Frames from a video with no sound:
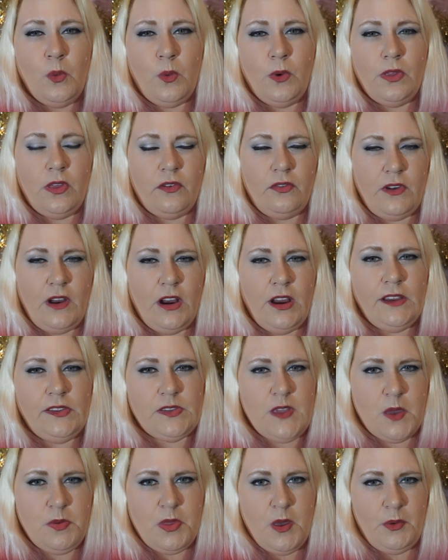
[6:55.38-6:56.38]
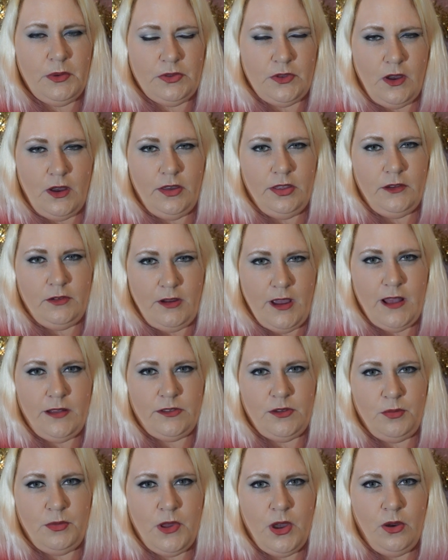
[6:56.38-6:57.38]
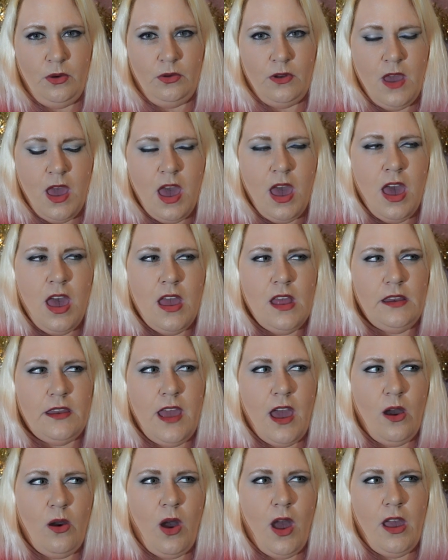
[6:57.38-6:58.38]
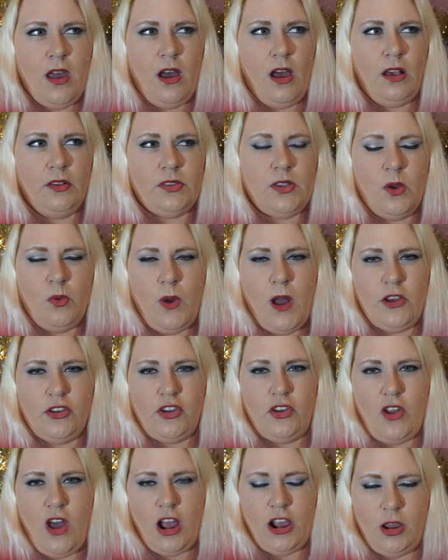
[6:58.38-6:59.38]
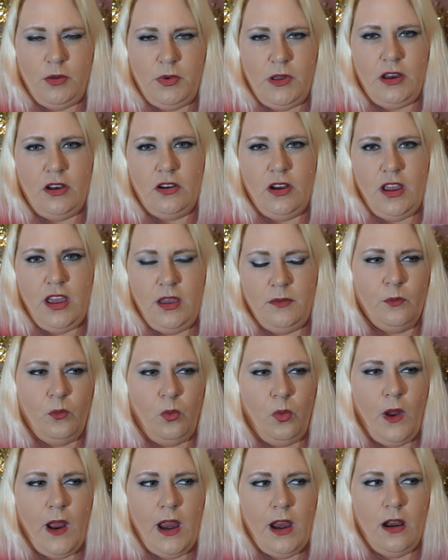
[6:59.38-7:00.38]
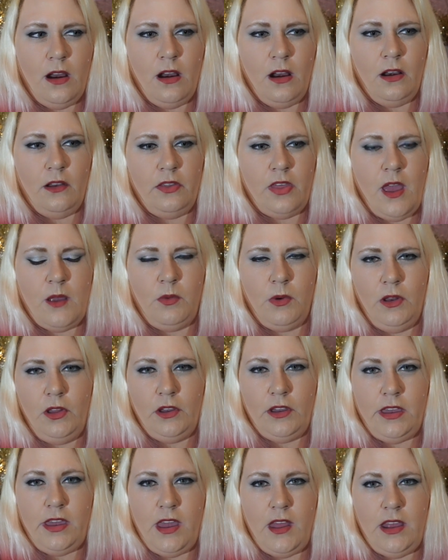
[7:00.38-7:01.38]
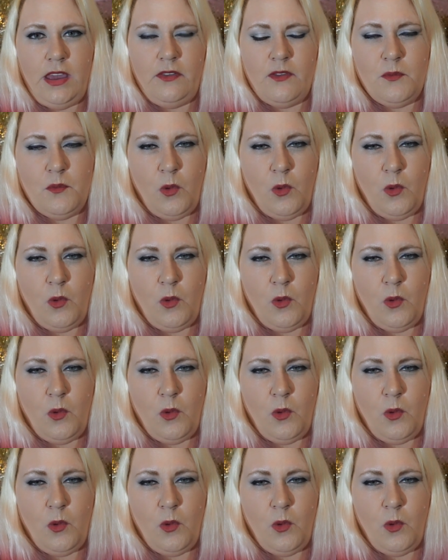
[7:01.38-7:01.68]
were the very same that was on the ransom note. Now, I also watched a documentary where they were looking at even